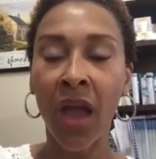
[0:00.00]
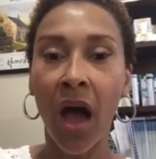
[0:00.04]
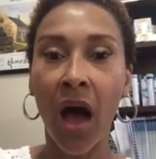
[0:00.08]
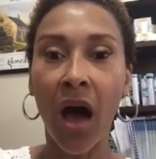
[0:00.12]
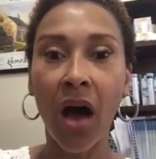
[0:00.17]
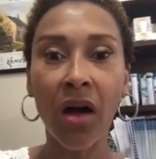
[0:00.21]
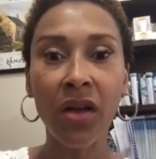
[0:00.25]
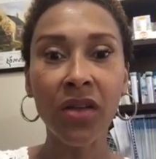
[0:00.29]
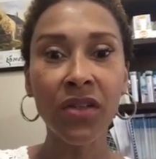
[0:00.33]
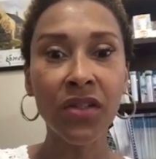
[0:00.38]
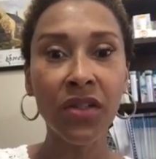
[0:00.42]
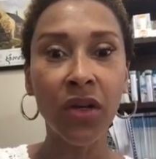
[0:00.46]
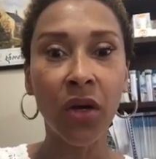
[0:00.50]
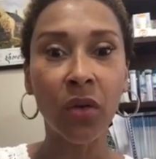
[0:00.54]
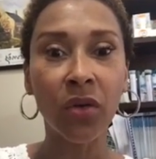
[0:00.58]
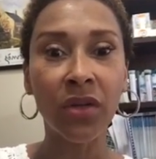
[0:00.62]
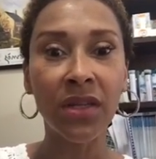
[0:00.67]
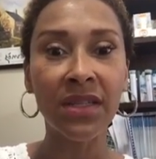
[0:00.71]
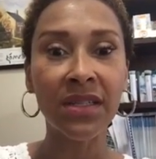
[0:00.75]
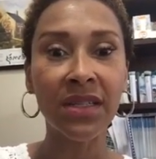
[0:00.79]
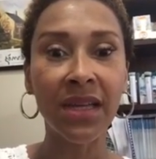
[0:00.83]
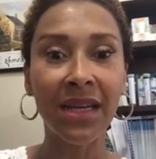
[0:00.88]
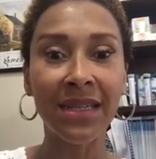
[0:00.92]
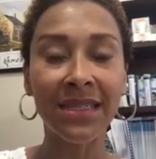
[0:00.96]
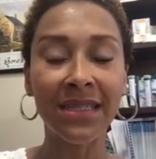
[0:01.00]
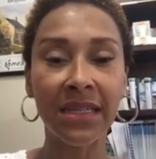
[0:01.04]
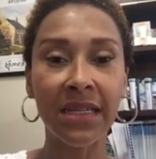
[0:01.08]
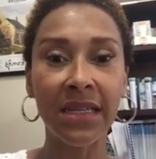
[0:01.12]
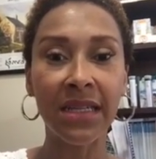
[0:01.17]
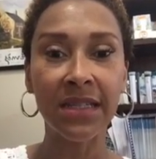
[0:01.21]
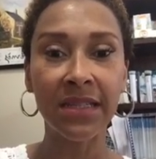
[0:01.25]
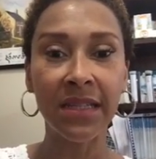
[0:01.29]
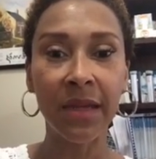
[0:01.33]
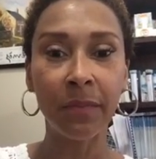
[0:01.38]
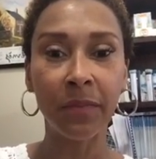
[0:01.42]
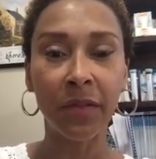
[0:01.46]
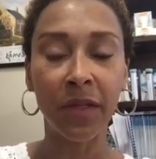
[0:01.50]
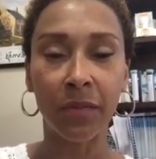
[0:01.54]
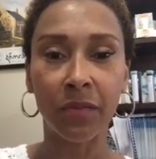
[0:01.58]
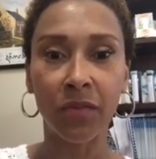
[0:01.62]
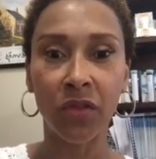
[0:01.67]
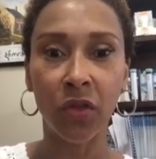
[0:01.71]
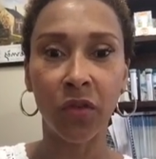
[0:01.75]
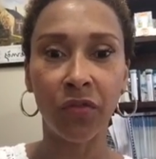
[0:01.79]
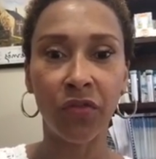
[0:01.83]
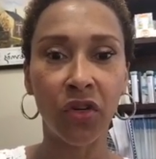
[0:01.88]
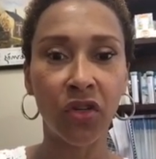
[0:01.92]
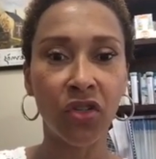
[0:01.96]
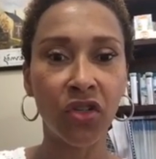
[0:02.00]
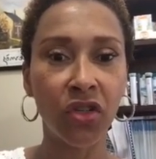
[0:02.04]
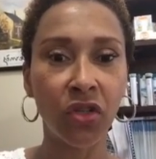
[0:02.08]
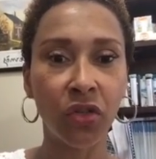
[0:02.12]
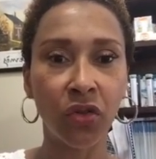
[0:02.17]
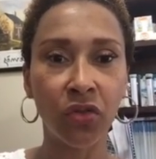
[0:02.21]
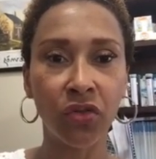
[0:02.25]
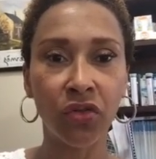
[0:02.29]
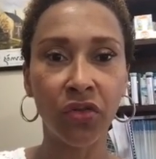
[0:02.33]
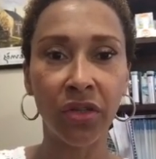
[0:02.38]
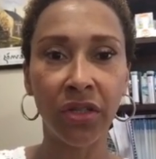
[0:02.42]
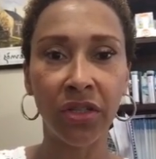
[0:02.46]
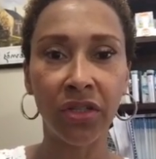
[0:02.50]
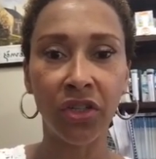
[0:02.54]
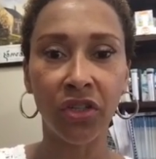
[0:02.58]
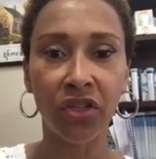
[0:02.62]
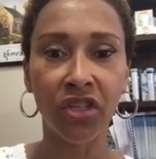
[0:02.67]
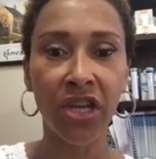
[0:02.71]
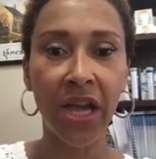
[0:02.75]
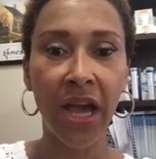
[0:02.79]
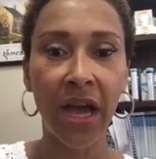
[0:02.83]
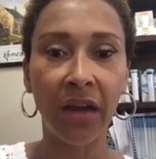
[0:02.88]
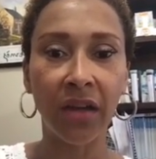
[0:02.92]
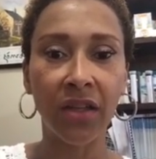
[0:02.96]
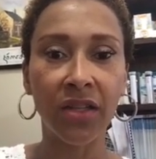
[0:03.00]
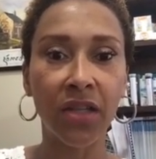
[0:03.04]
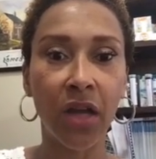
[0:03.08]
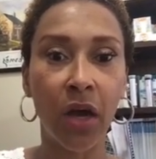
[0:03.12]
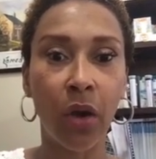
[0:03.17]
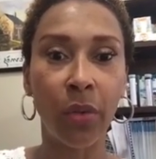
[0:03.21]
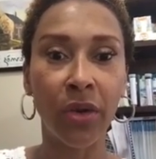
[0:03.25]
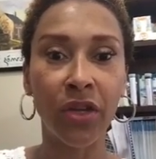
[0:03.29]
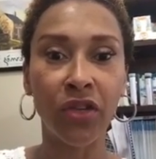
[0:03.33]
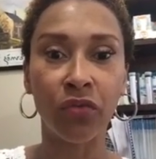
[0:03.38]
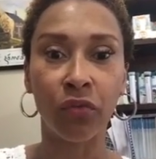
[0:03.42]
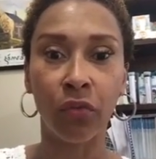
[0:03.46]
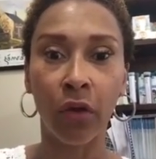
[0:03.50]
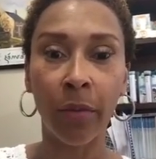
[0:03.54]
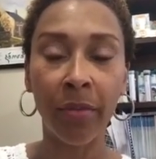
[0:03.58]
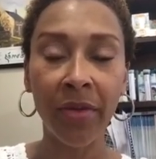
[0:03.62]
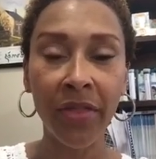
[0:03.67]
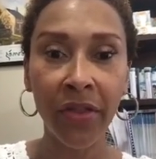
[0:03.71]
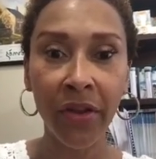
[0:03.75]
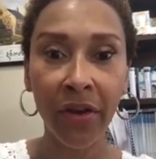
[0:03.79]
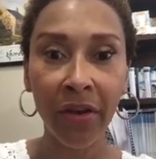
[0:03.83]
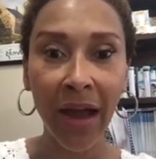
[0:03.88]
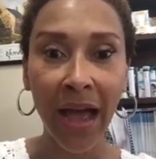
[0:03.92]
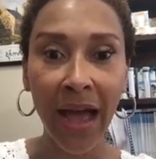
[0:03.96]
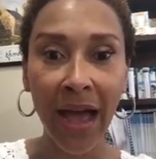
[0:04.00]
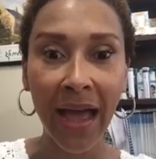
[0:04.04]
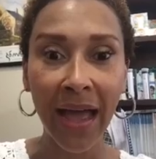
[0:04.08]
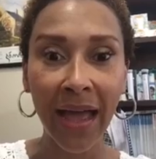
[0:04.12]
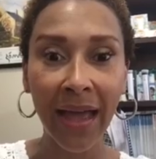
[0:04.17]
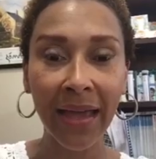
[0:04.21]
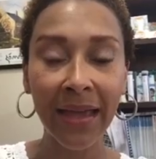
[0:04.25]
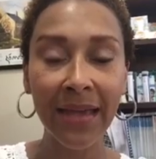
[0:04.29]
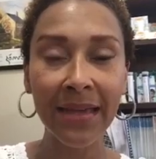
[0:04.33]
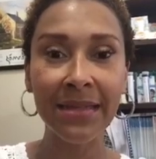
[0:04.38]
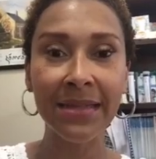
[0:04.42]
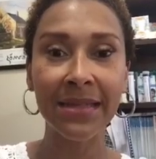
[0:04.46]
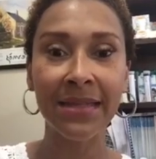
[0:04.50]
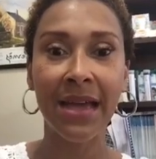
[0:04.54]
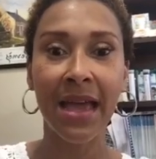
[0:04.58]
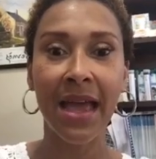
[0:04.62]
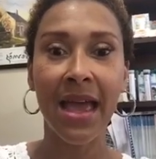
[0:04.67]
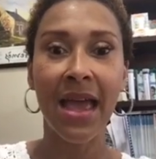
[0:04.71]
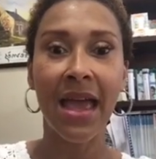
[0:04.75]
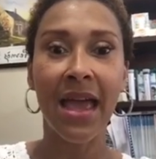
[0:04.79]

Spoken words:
Also, discuss any symptoms. So if your child is always rubbing their eyes,